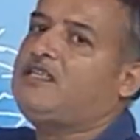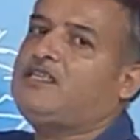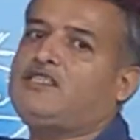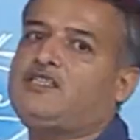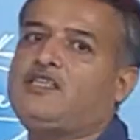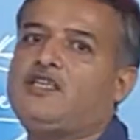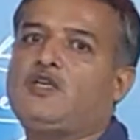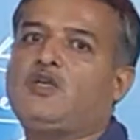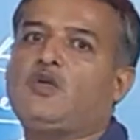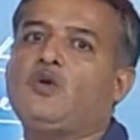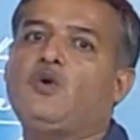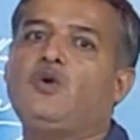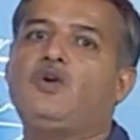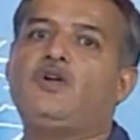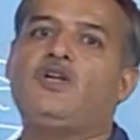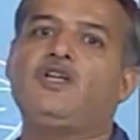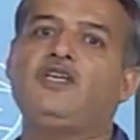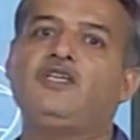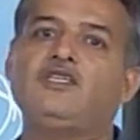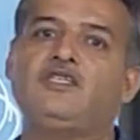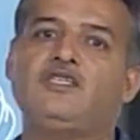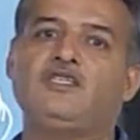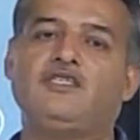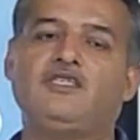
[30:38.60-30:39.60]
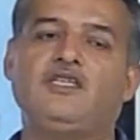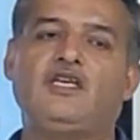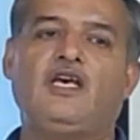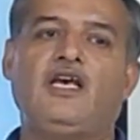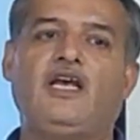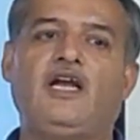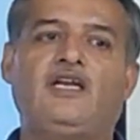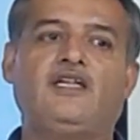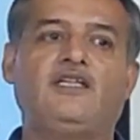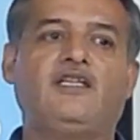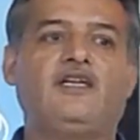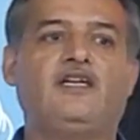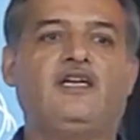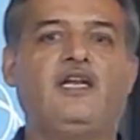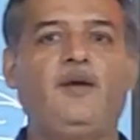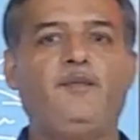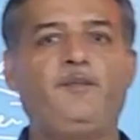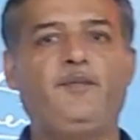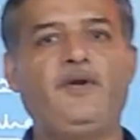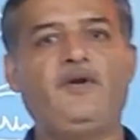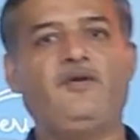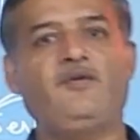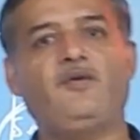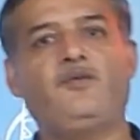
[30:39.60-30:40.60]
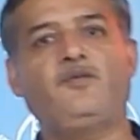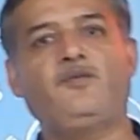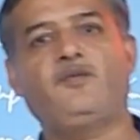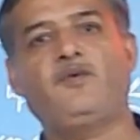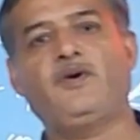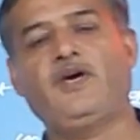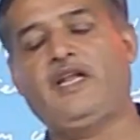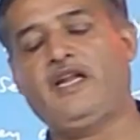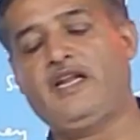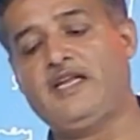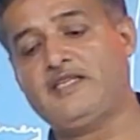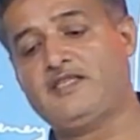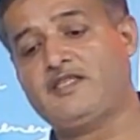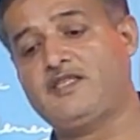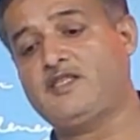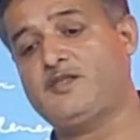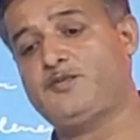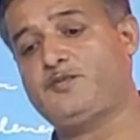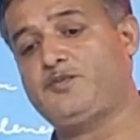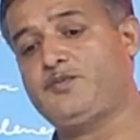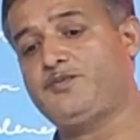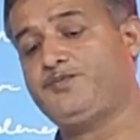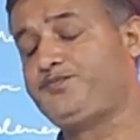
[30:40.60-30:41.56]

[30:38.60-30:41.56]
the security and the rapid virus